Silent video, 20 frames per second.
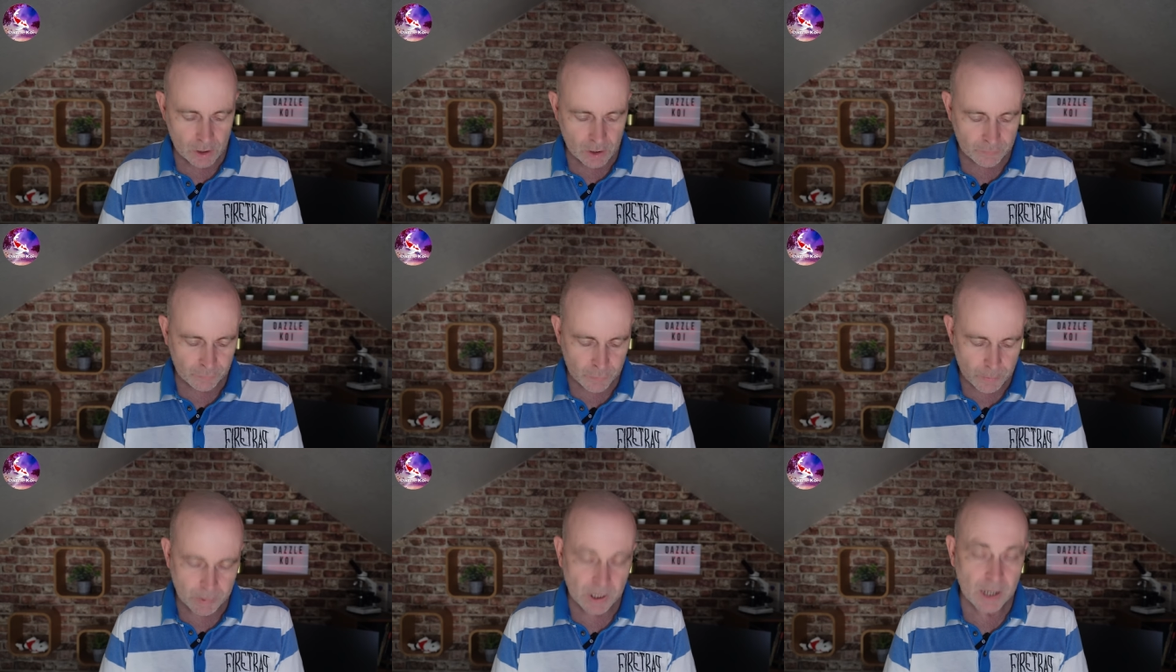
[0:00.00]

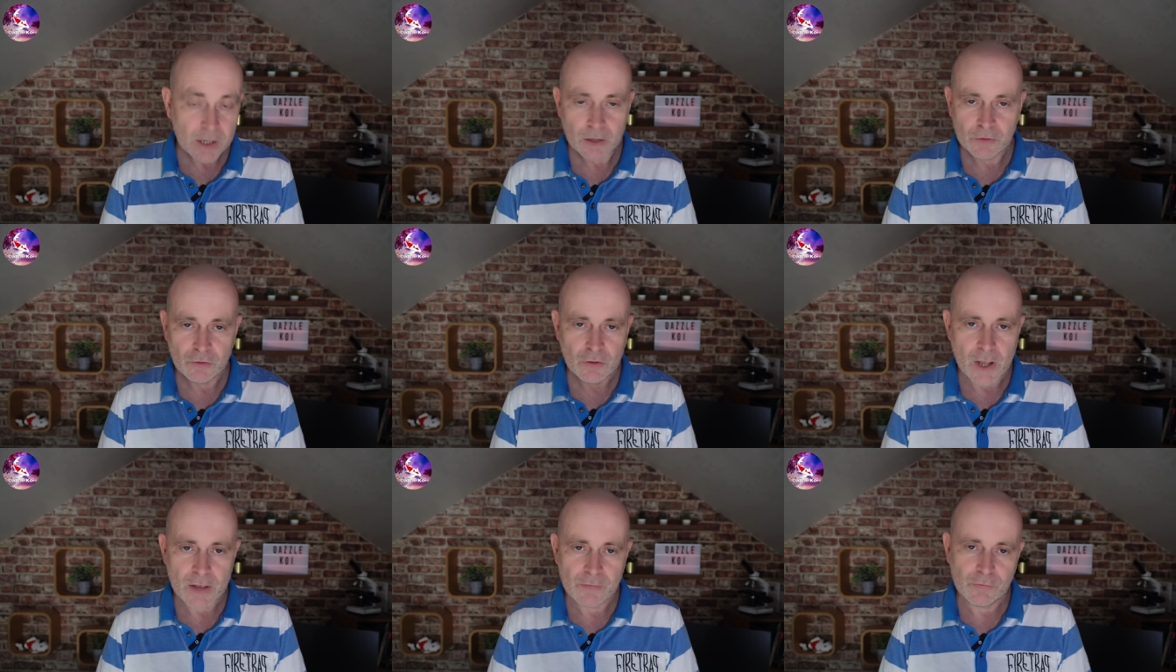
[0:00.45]
If you
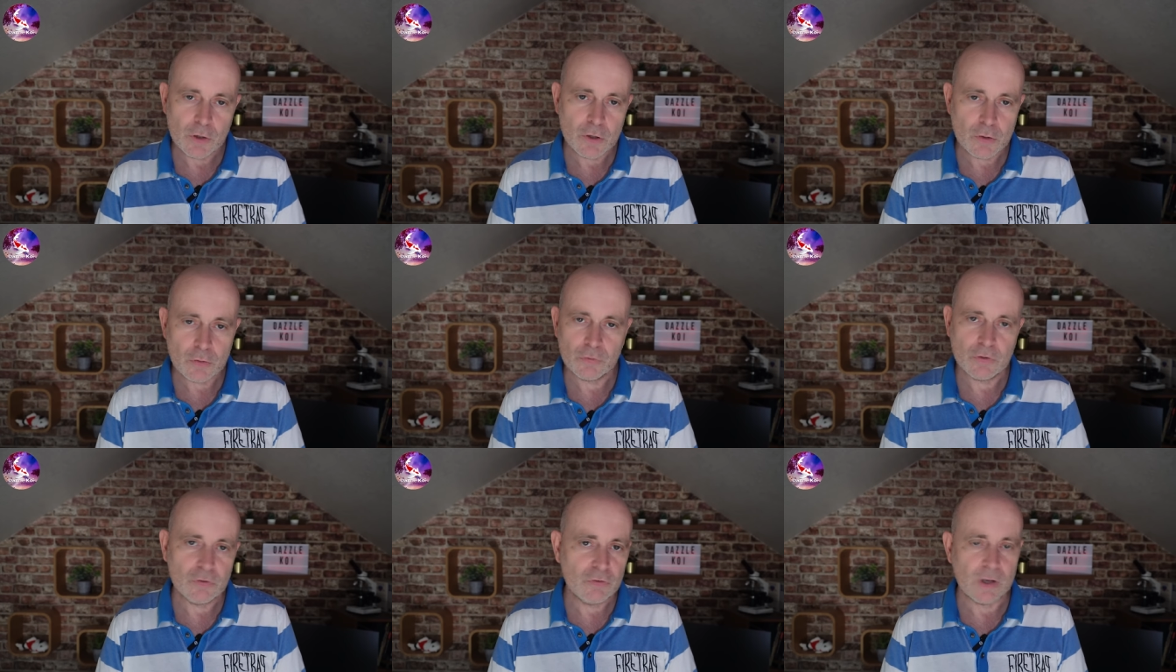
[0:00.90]

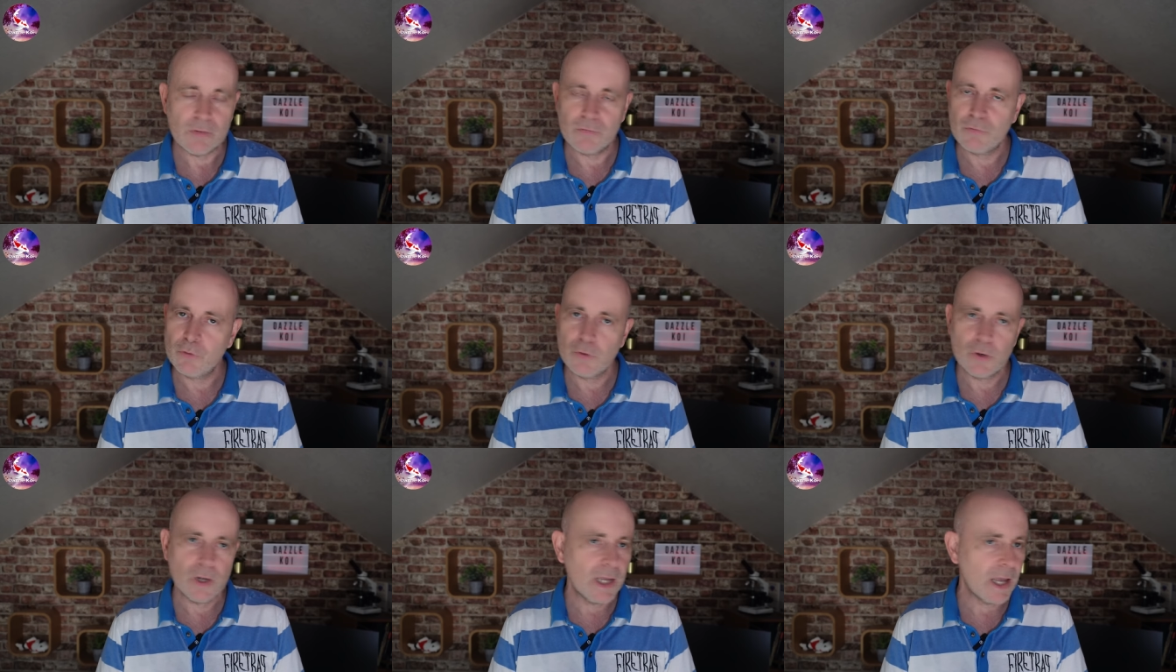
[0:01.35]
use a cheap
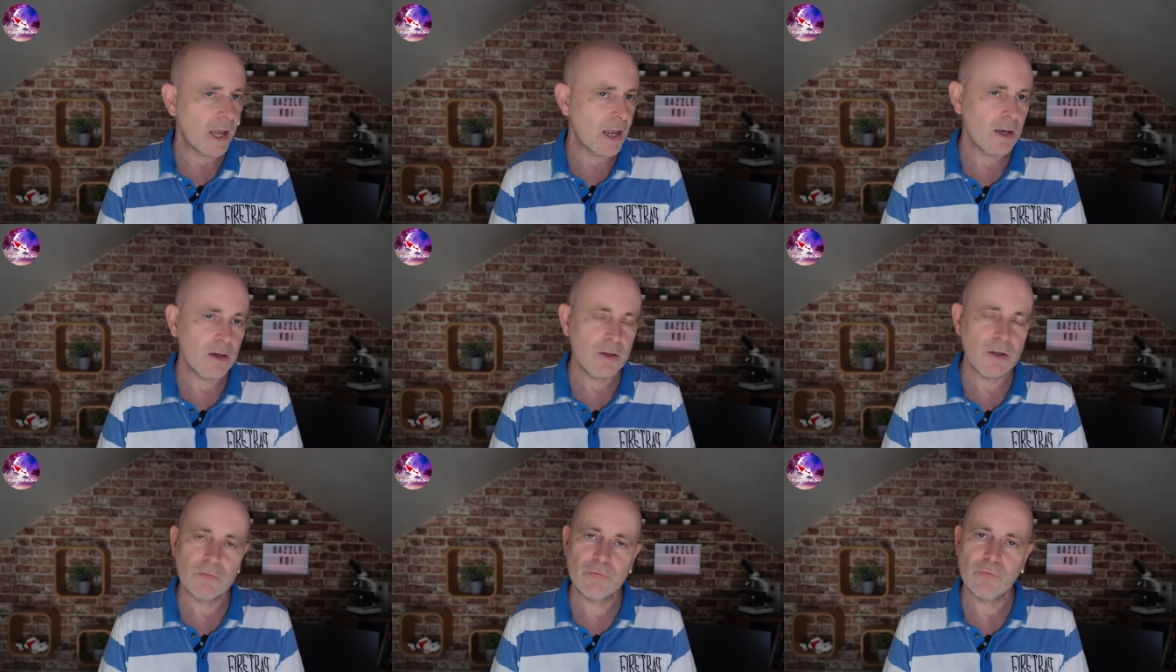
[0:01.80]
food,
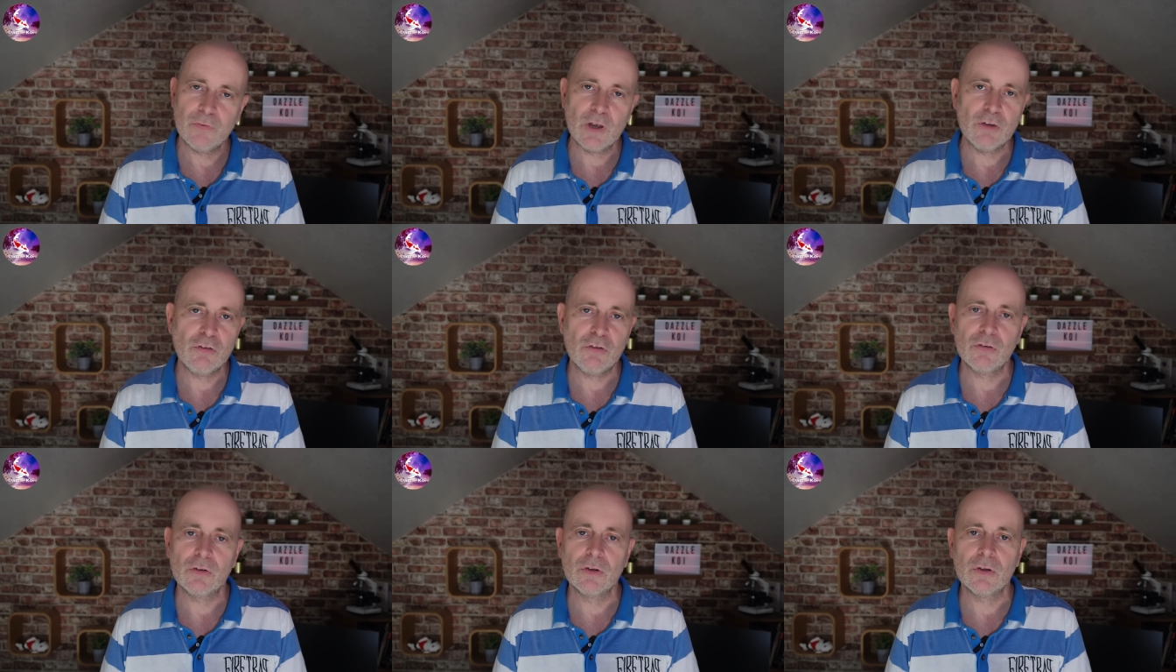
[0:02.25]
again, your
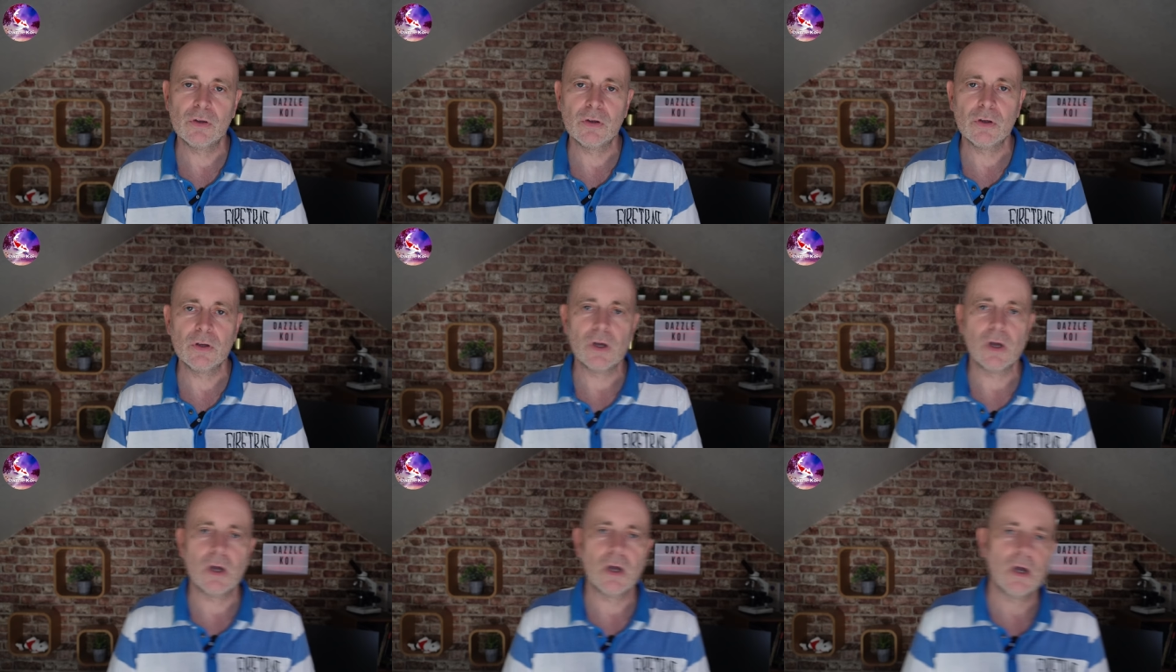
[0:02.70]
fish
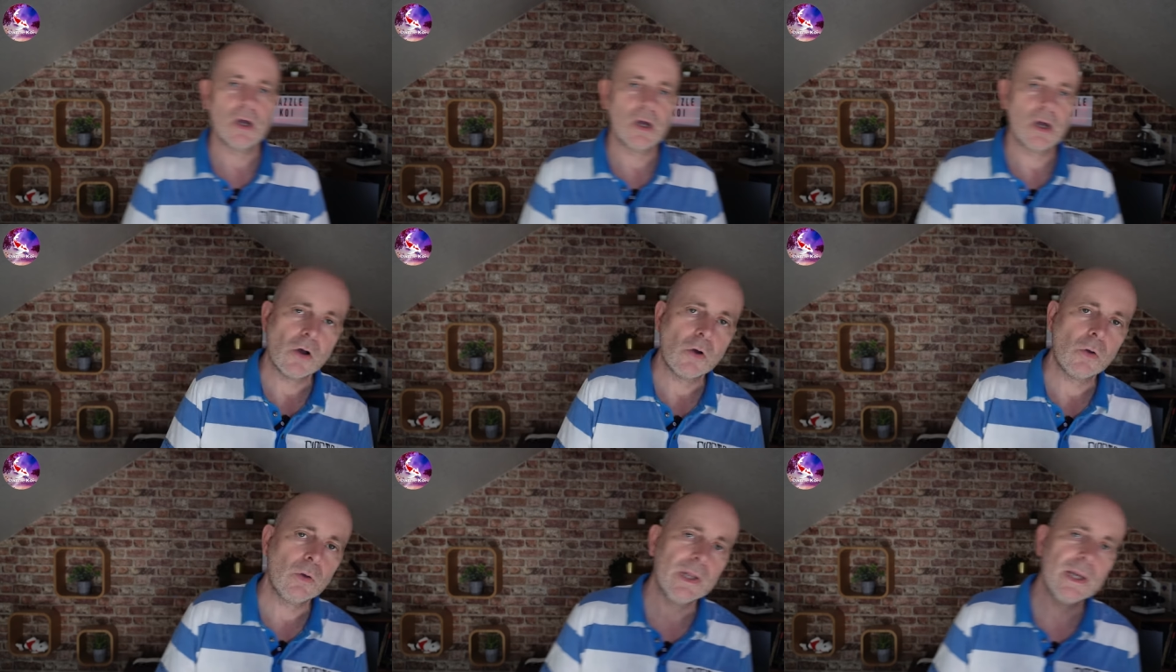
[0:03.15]

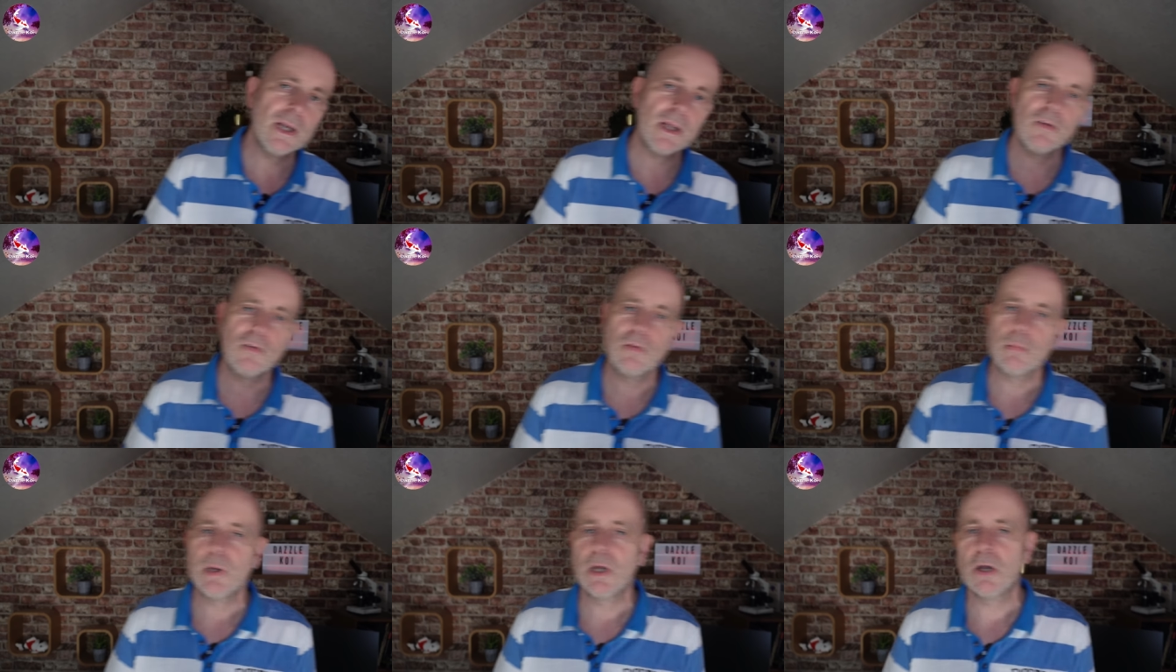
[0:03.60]
only
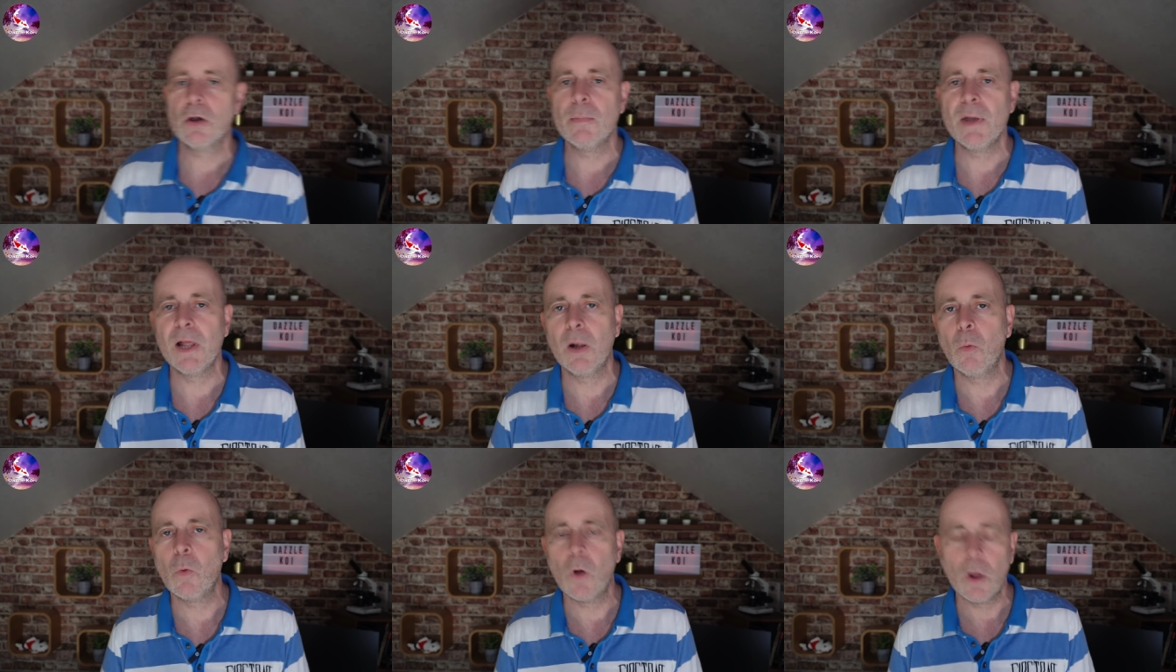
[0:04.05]
need to become ill